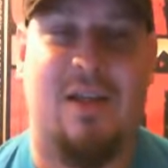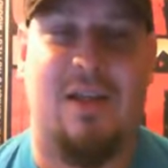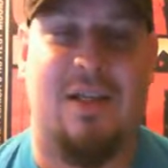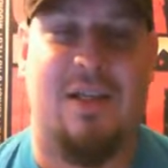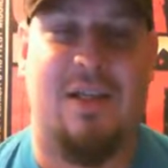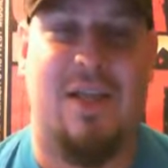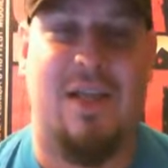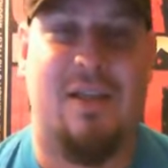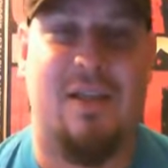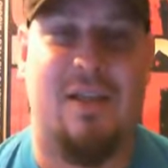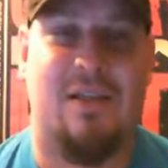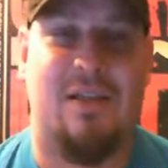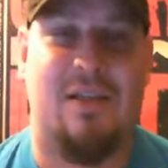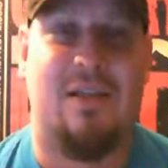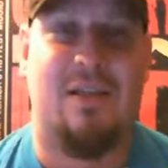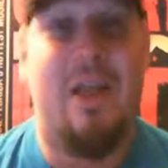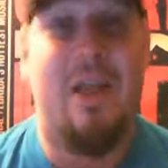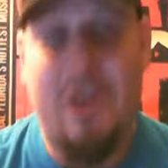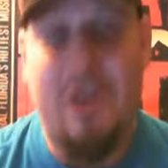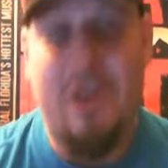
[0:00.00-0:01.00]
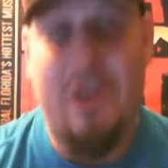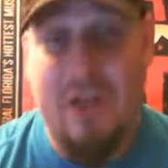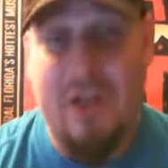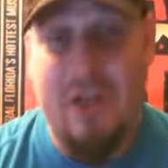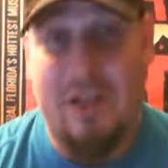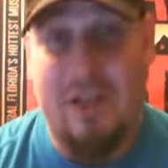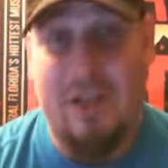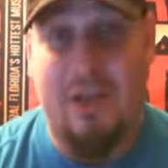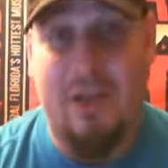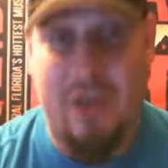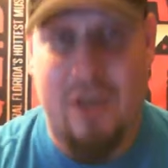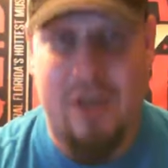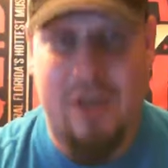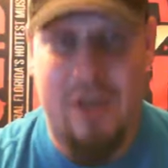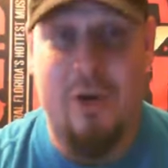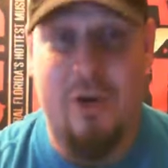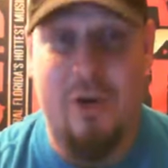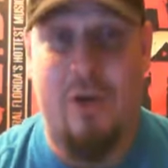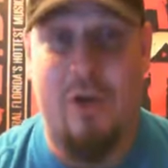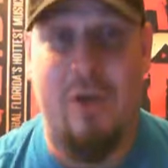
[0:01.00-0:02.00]
let
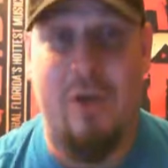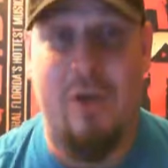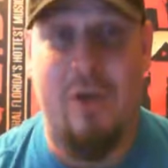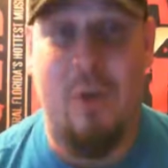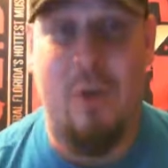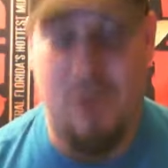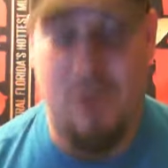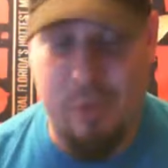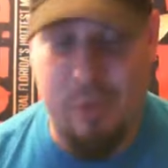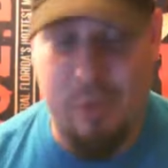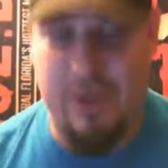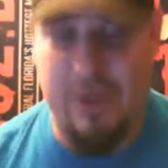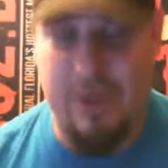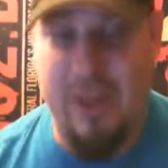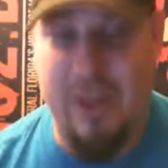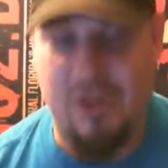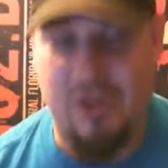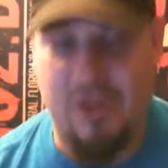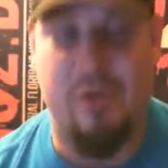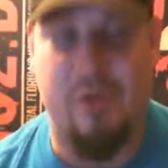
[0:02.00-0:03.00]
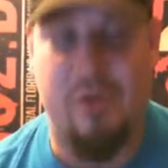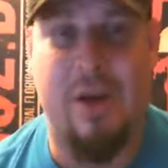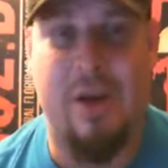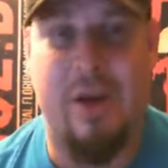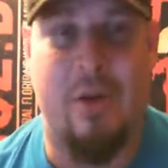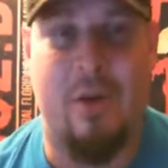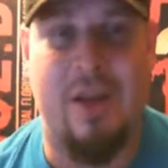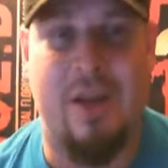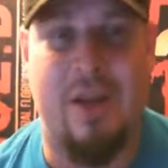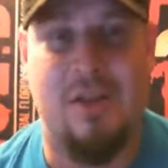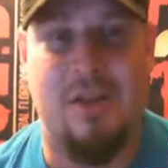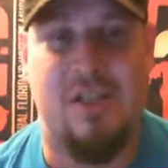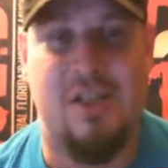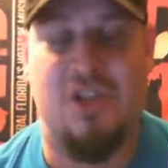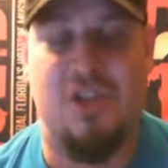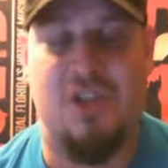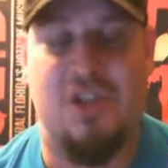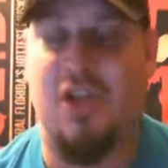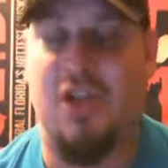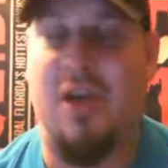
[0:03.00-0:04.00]
her know that 102.1 DLG Radio Orlando
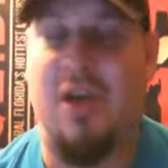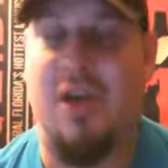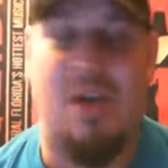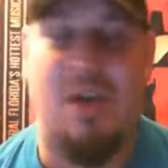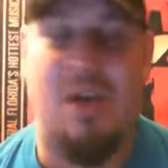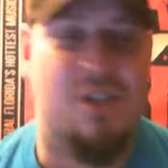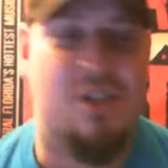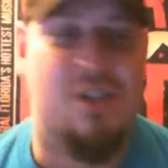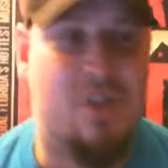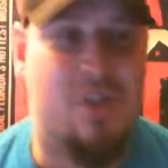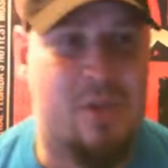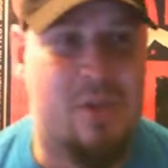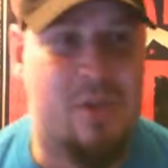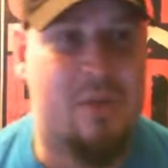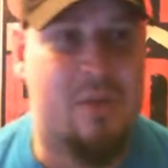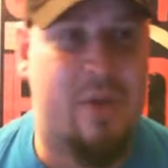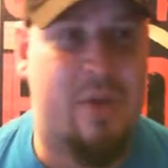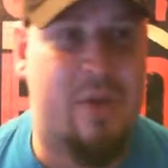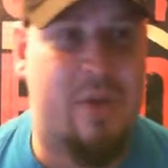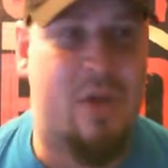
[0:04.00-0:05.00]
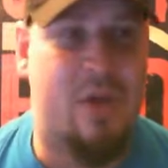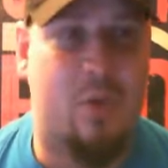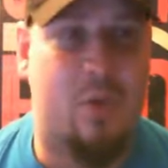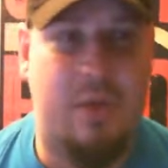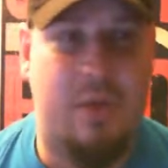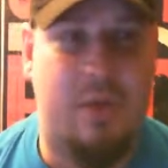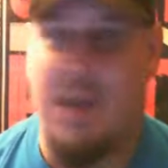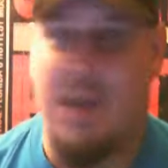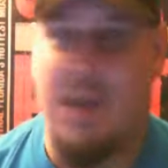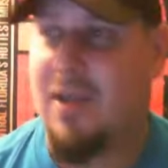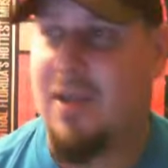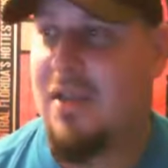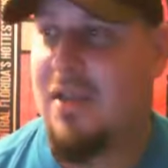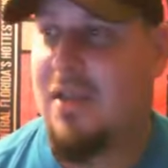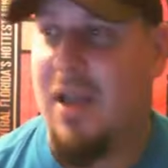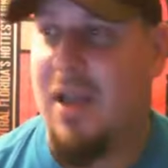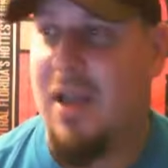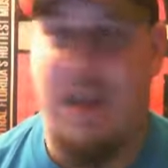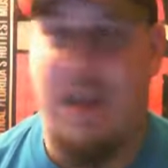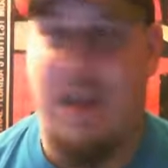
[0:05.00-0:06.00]
sent you. She's doing some great, cool things.
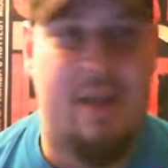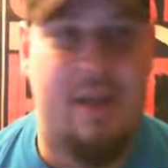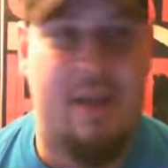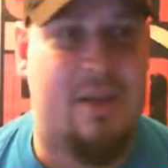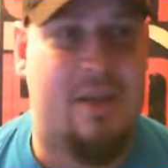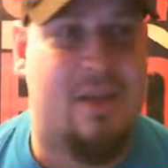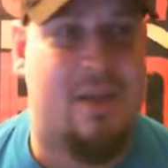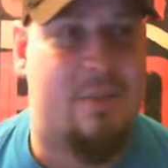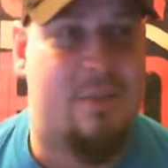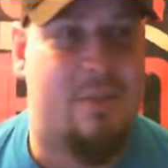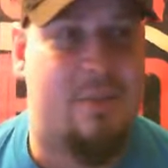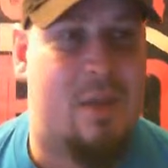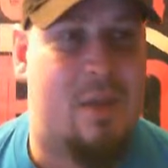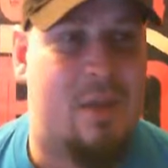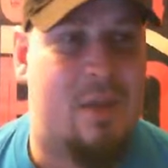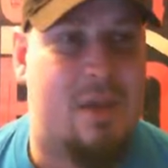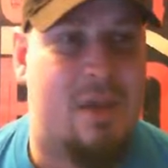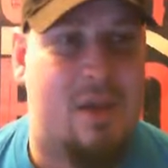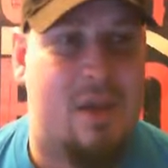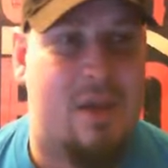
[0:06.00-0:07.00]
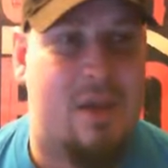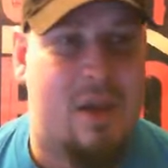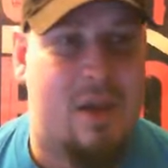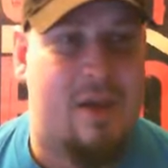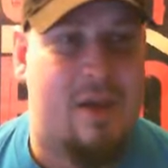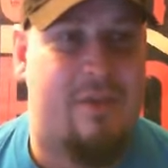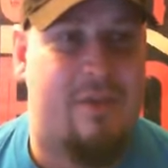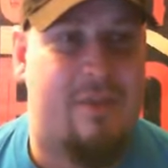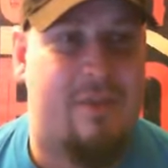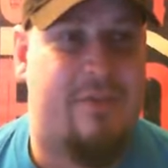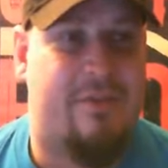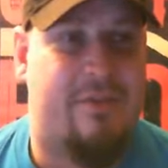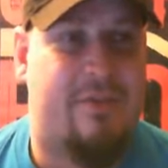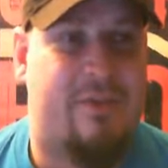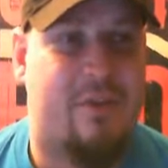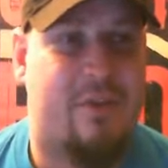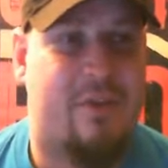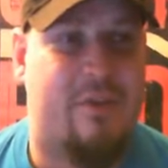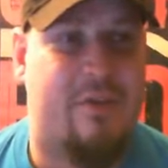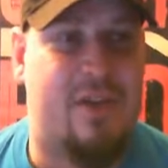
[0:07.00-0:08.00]
And maybe if
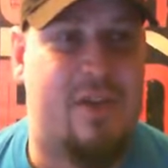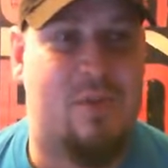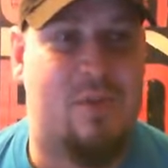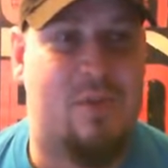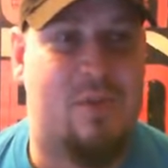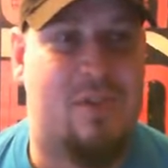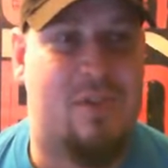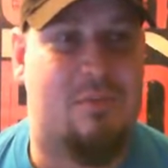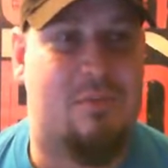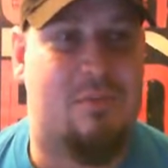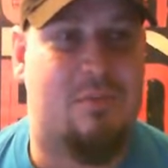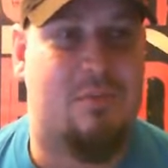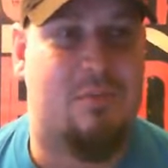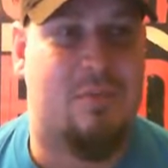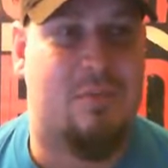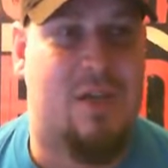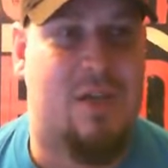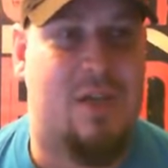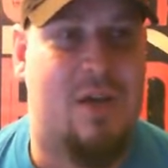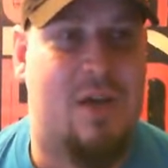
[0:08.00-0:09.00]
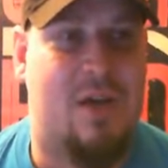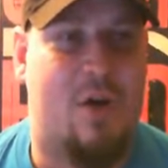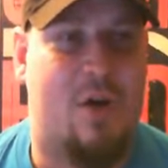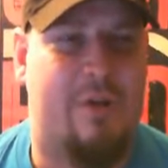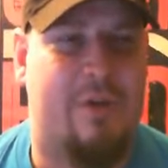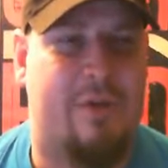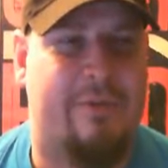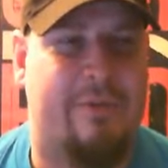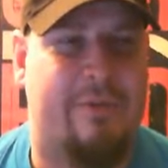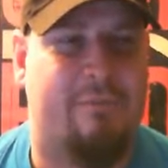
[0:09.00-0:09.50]
her face wasn't cut off.